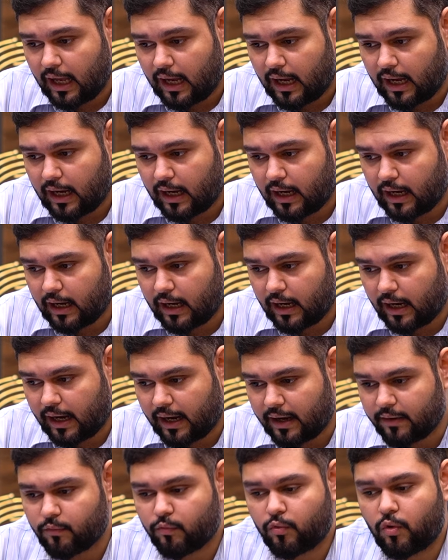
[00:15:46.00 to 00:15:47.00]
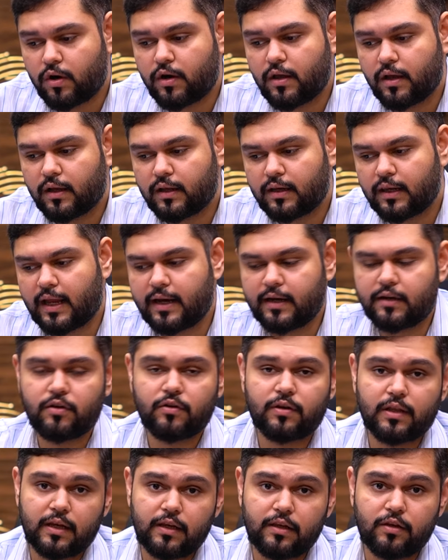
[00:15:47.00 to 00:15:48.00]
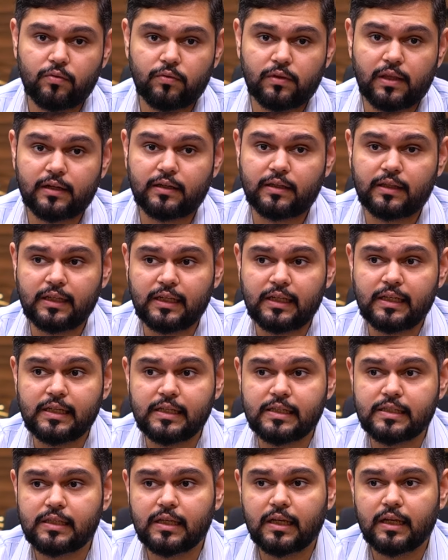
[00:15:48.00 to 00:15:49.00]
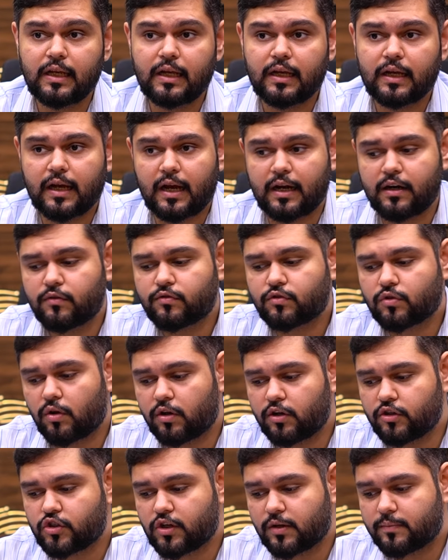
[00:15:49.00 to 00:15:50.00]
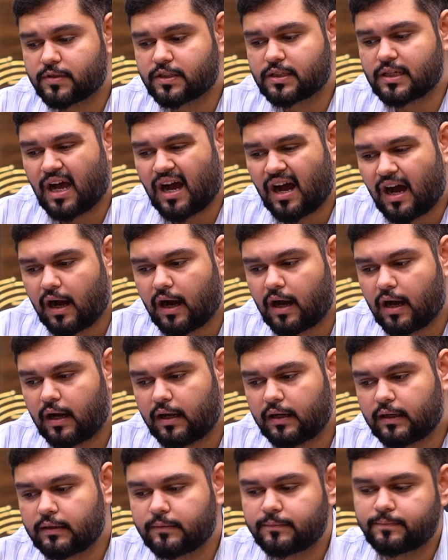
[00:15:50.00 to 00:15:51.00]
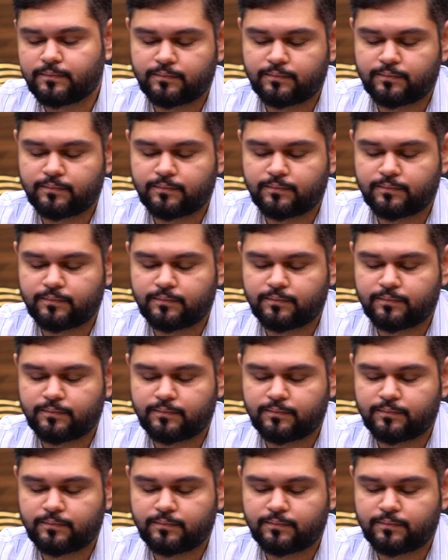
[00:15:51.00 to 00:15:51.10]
I would like to tell you that these kind of scholarships are